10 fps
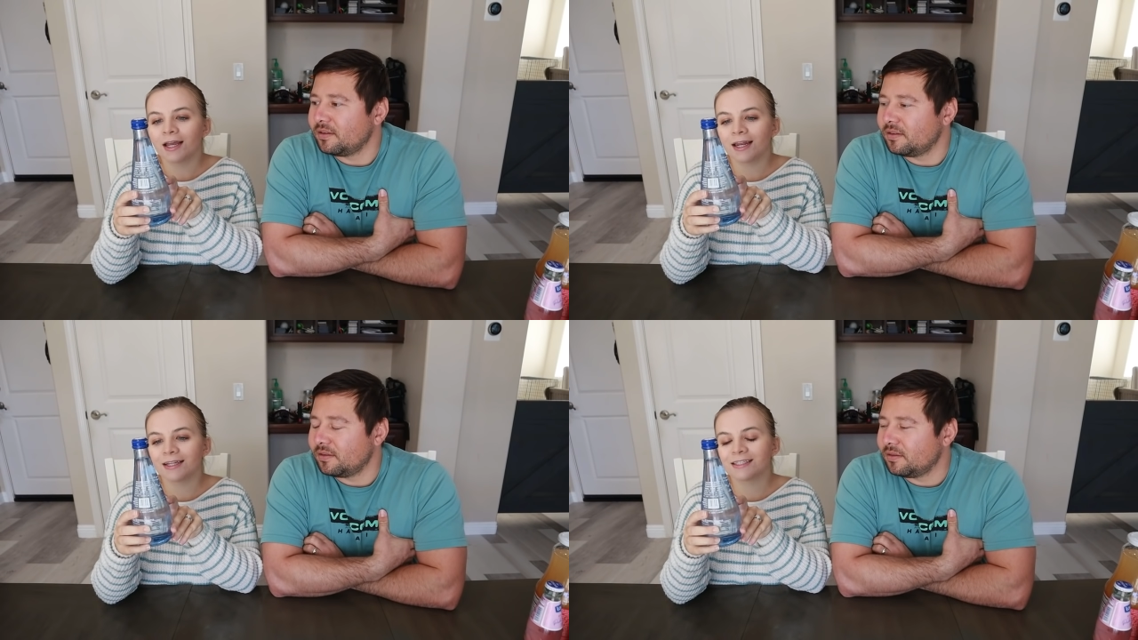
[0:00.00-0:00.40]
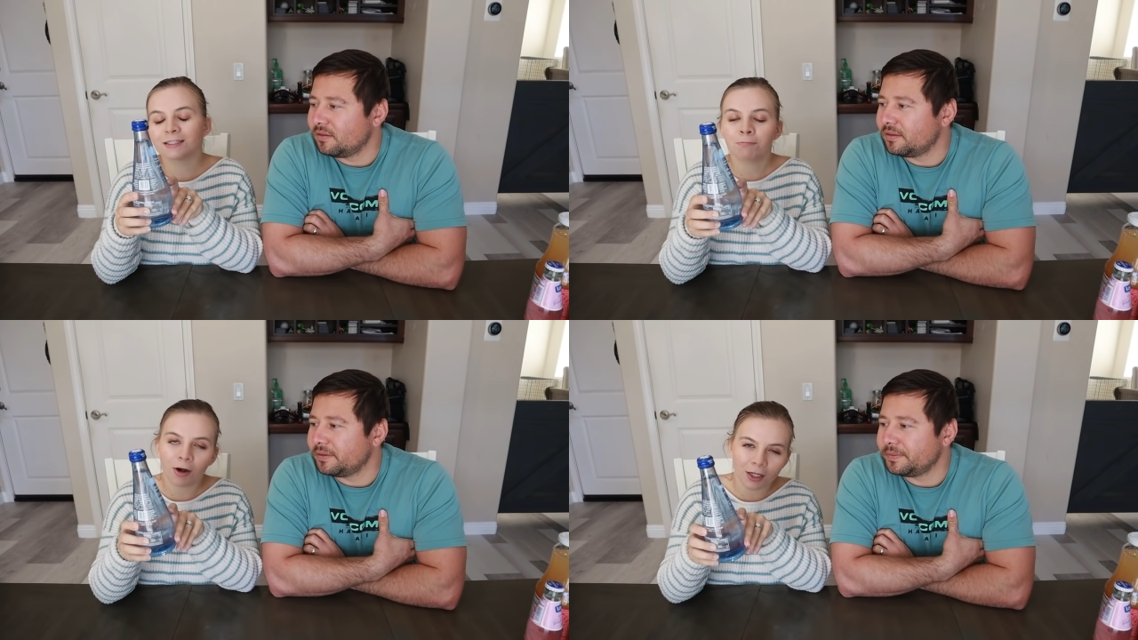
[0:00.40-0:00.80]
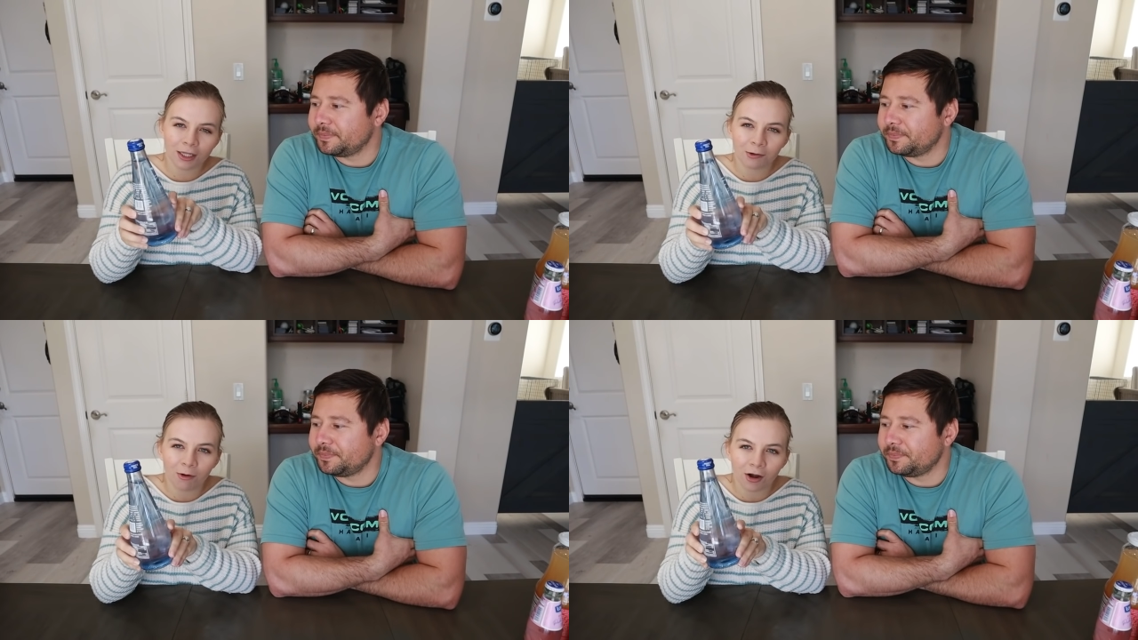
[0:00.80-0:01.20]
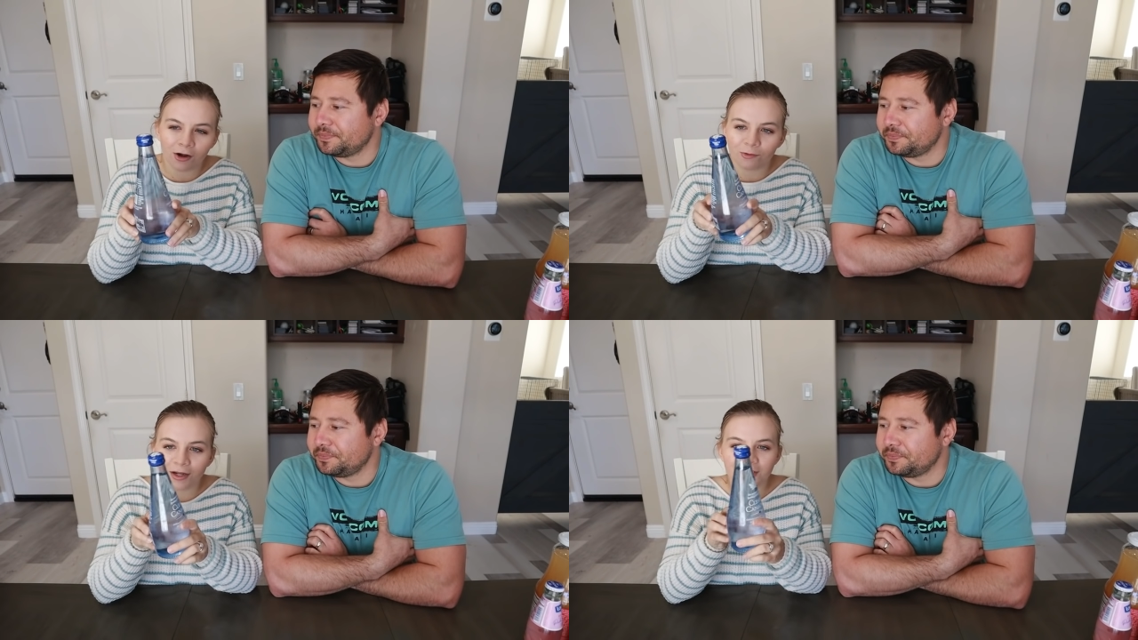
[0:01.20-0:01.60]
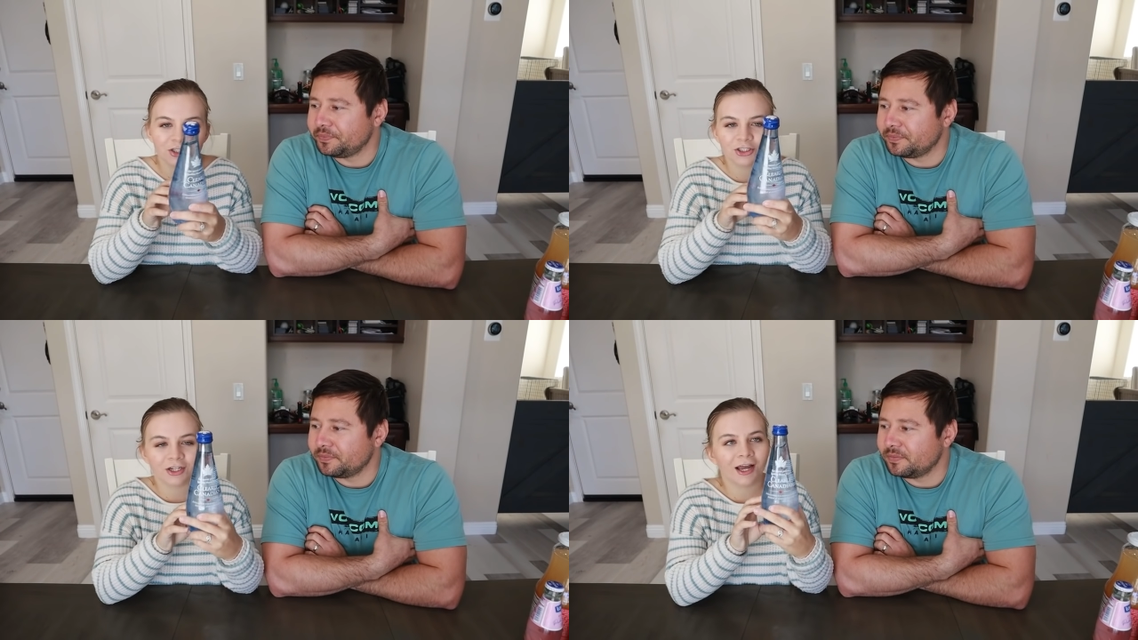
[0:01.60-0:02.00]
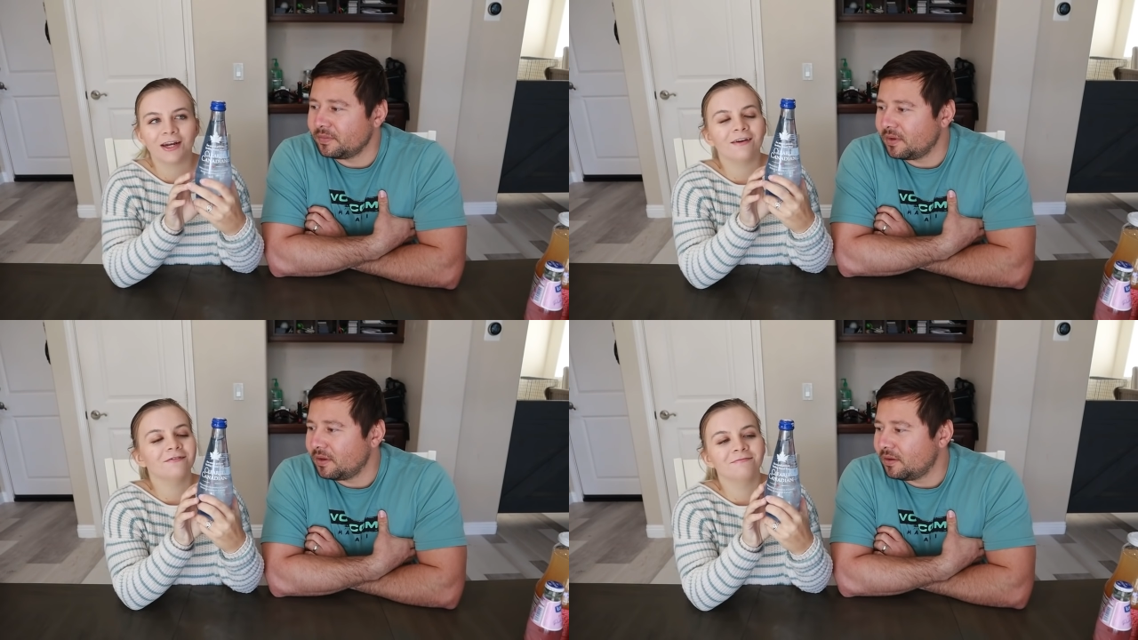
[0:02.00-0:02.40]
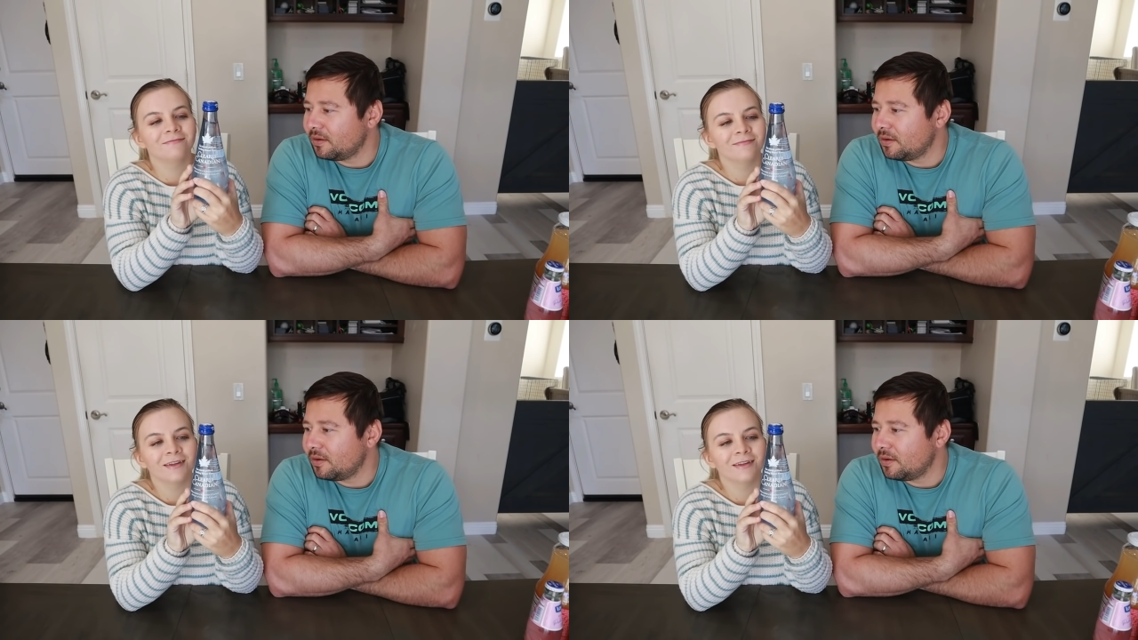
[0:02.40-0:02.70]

Speaker 1: and it's sparkling water, which I don't